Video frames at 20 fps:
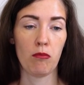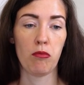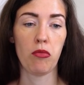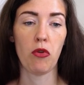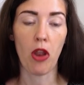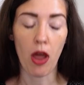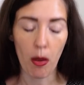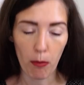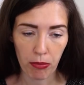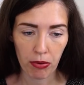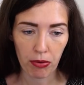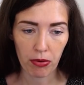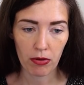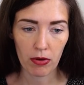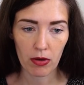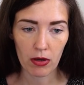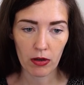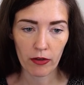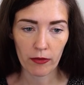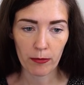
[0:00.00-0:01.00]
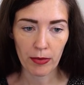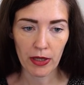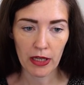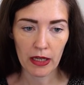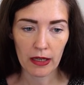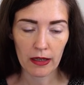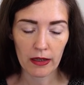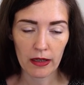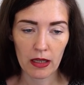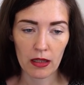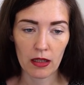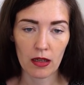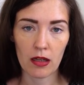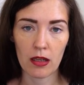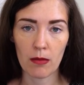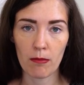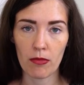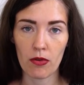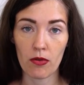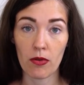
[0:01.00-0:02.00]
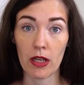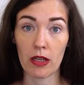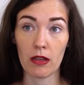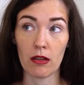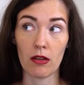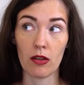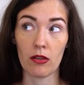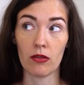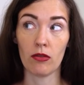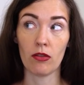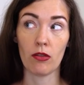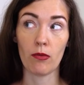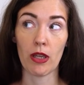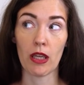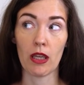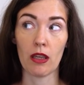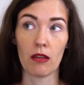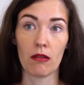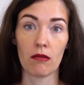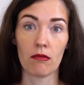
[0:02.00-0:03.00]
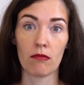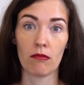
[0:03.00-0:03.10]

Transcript: blup of being in a limbo and not knowing